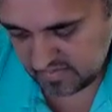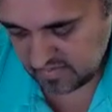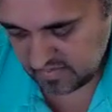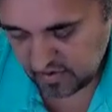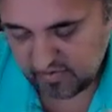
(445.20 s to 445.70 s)

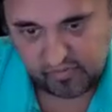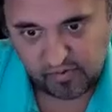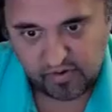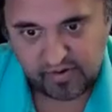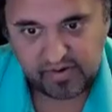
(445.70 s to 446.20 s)
look
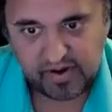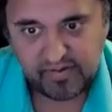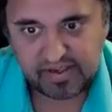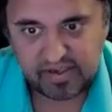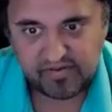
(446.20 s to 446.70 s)
for,
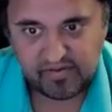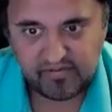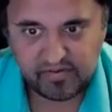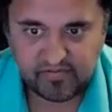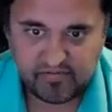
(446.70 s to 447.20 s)
as if
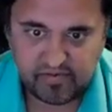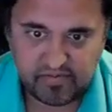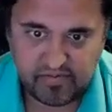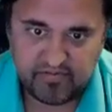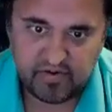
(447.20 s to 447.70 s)
you look
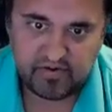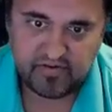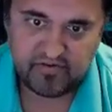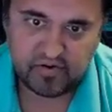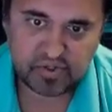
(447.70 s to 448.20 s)
for if
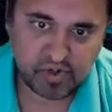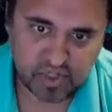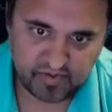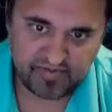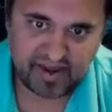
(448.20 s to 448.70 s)
you're a
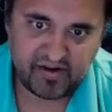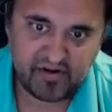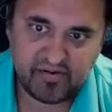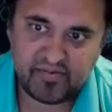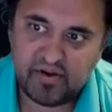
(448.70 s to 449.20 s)
solutions
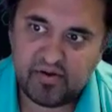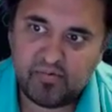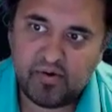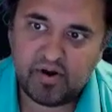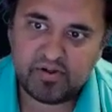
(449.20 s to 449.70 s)
provider,
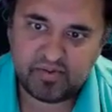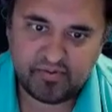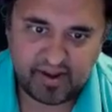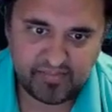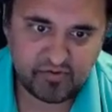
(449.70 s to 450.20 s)
what is the
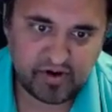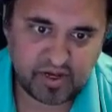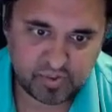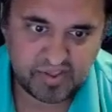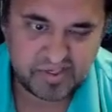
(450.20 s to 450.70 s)
problem you
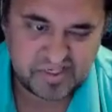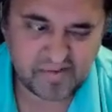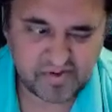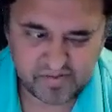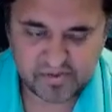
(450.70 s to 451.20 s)
address? What are the
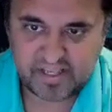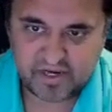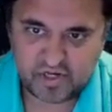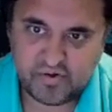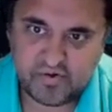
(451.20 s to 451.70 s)
symptoms
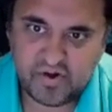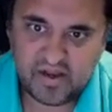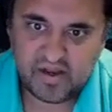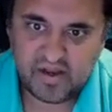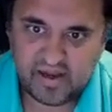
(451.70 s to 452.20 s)
that
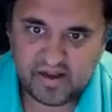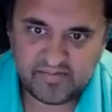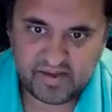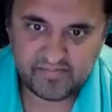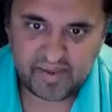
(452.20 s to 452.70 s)

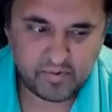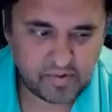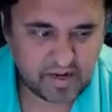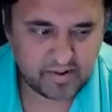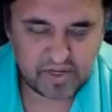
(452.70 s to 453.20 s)
people
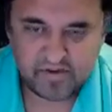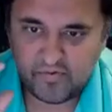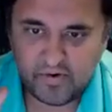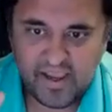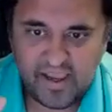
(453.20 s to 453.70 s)
would come to you
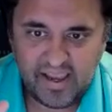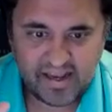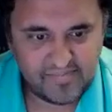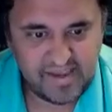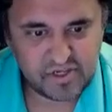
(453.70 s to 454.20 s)
for?
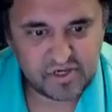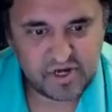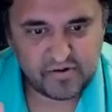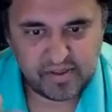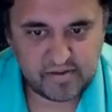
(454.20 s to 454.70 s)
And to me, is
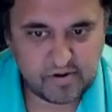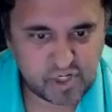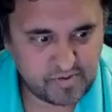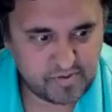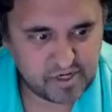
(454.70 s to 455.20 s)
generally
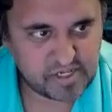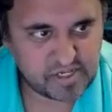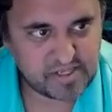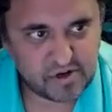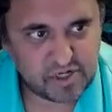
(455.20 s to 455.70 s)
large
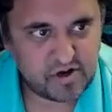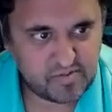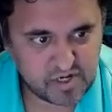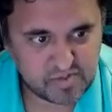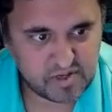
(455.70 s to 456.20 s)
spreadsheets that are
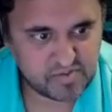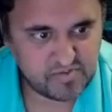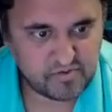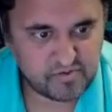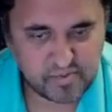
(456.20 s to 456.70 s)
shared amongst
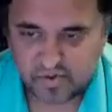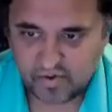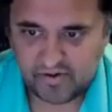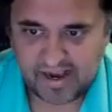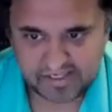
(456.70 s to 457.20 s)
multiple groups
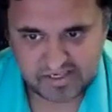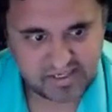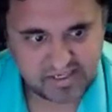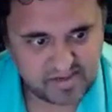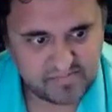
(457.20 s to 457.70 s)
or
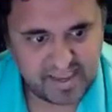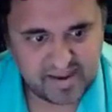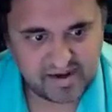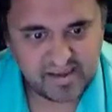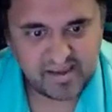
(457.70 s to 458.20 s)
processes that
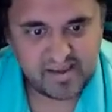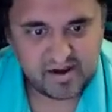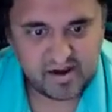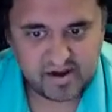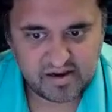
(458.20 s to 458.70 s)
depend
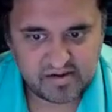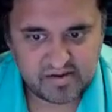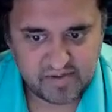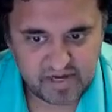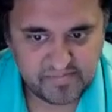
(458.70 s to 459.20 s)

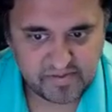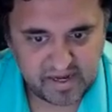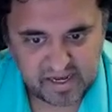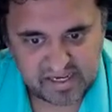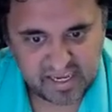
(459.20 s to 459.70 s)
on
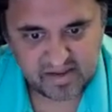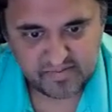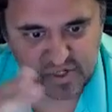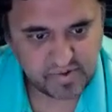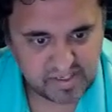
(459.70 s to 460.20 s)
manipulating data
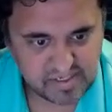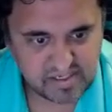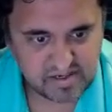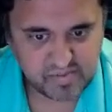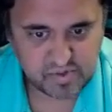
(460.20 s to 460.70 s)
between
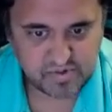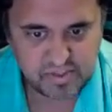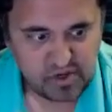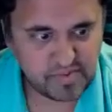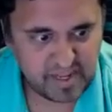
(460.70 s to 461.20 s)
systems with
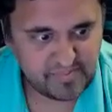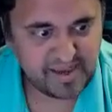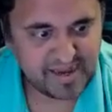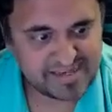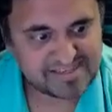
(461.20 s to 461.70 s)
human
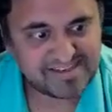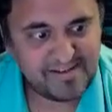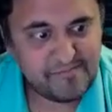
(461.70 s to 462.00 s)
APIs.